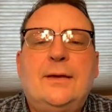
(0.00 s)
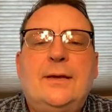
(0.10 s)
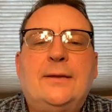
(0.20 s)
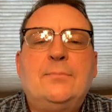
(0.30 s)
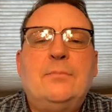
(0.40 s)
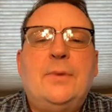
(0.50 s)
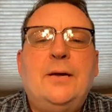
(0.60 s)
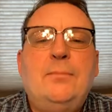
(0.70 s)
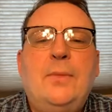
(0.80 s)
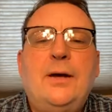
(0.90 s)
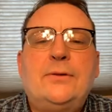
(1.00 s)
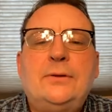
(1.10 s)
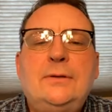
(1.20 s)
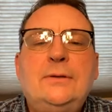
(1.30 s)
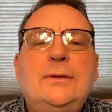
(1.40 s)
And
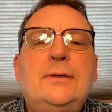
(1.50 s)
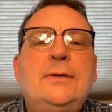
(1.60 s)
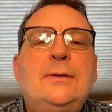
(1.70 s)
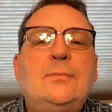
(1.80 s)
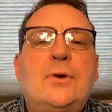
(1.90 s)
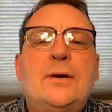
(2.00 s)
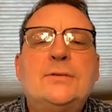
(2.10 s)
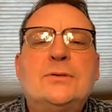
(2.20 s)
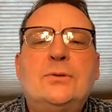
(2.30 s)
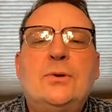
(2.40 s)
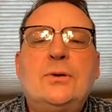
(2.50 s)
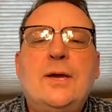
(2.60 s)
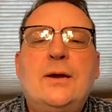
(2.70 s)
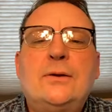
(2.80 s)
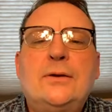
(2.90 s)
Mother, praise the Lord.
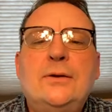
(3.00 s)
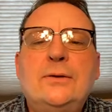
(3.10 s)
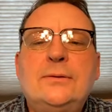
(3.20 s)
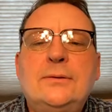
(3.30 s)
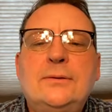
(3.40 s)
How are you?